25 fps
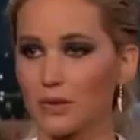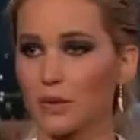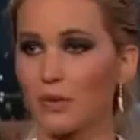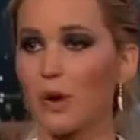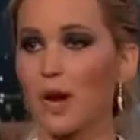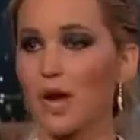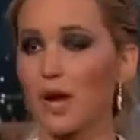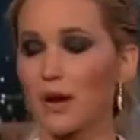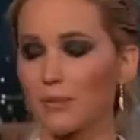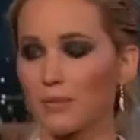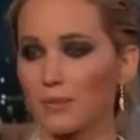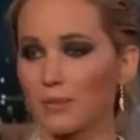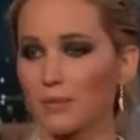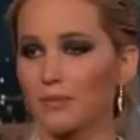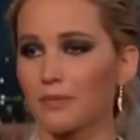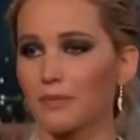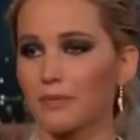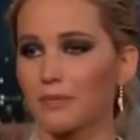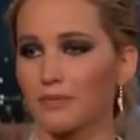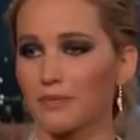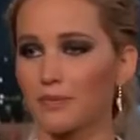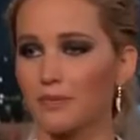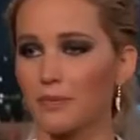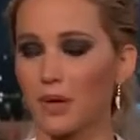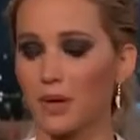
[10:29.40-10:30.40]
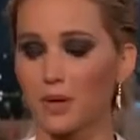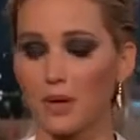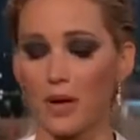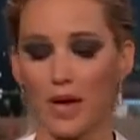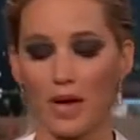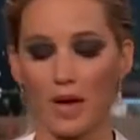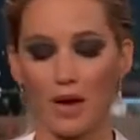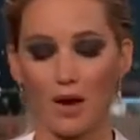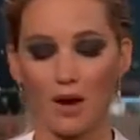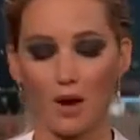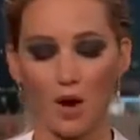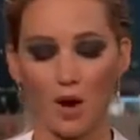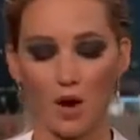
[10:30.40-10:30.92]
Great.
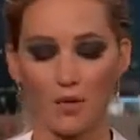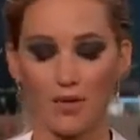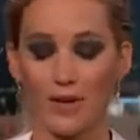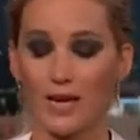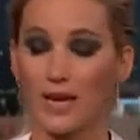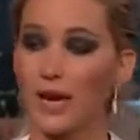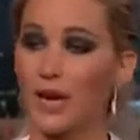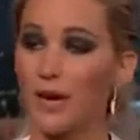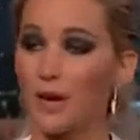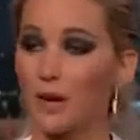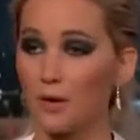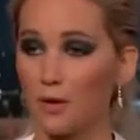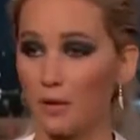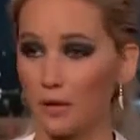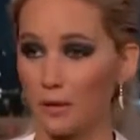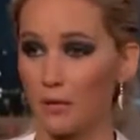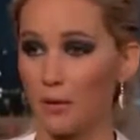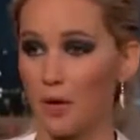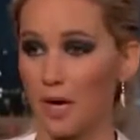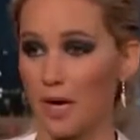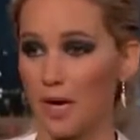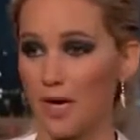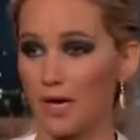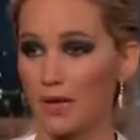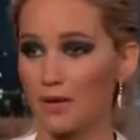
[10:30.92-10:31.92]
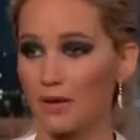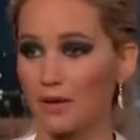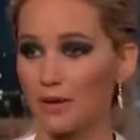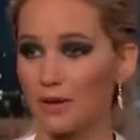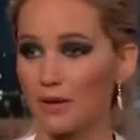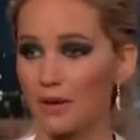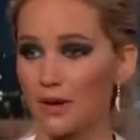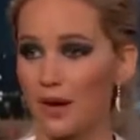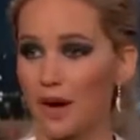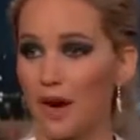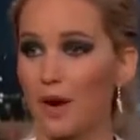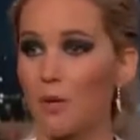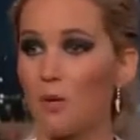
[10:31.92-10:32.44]
Okay, on the count of three,
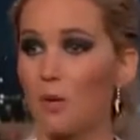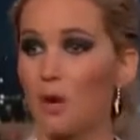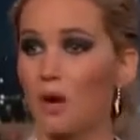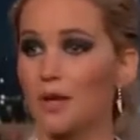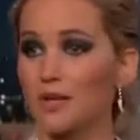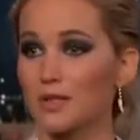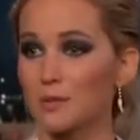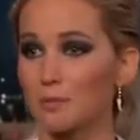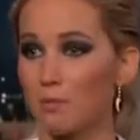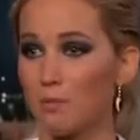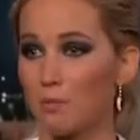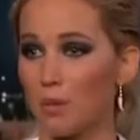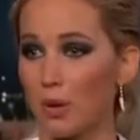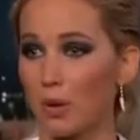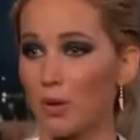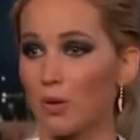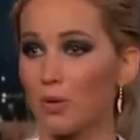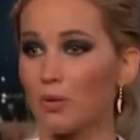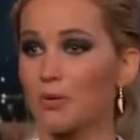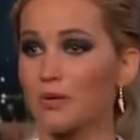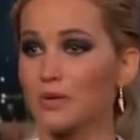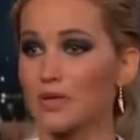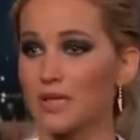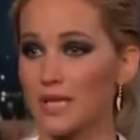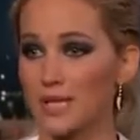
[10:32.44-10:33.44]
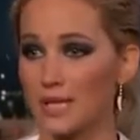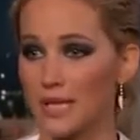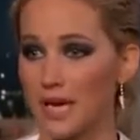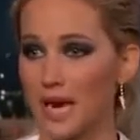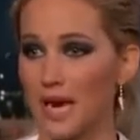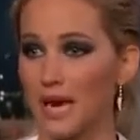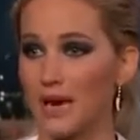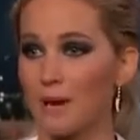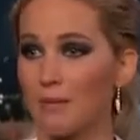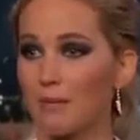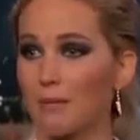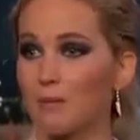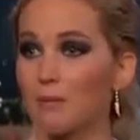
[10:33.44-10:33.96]
I want us both to
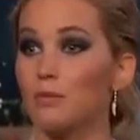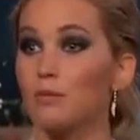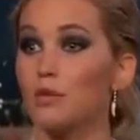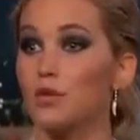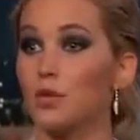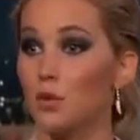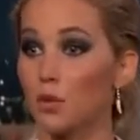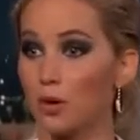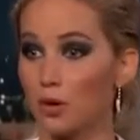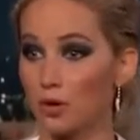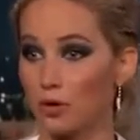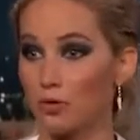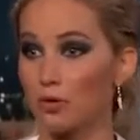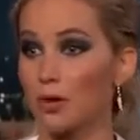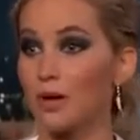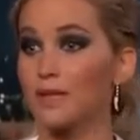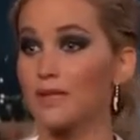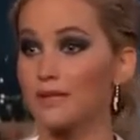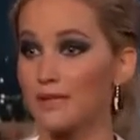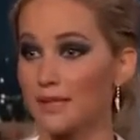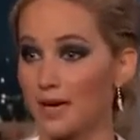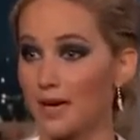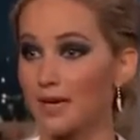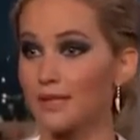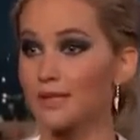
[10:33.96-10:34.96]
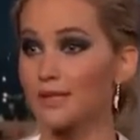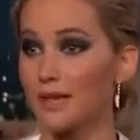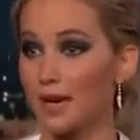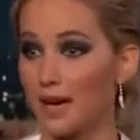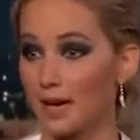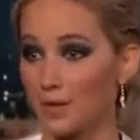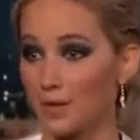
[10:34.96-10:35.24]
name your craziest